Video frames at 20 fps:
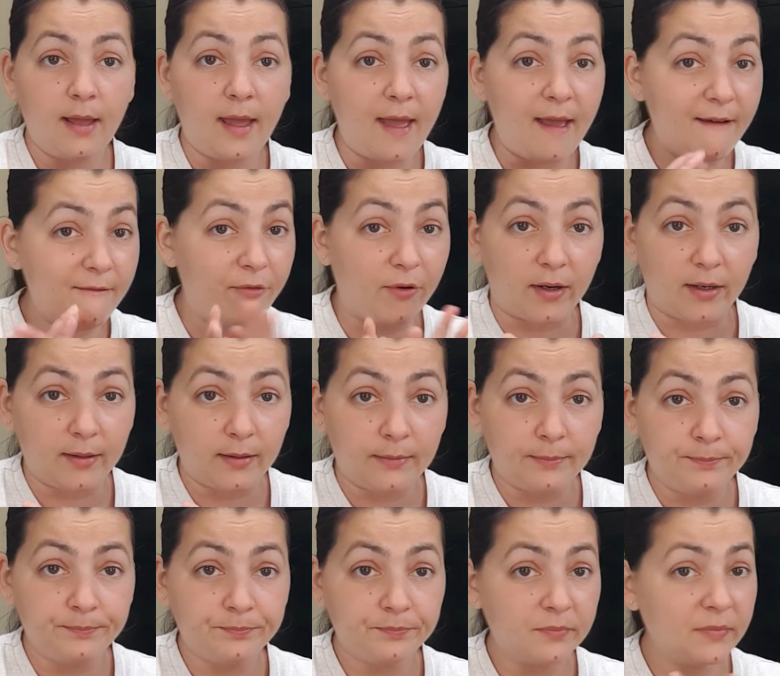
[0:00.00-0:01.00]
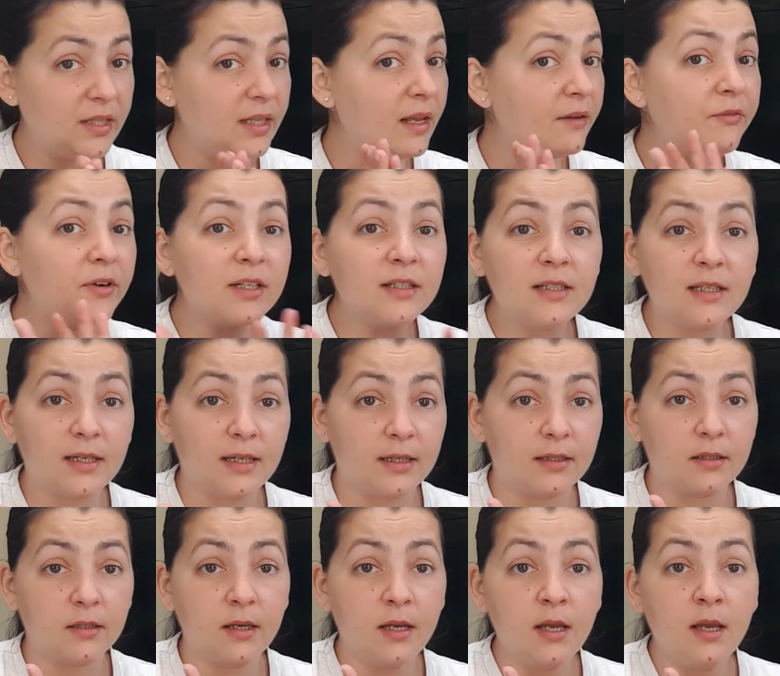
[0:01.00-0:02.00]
ever. Never did it.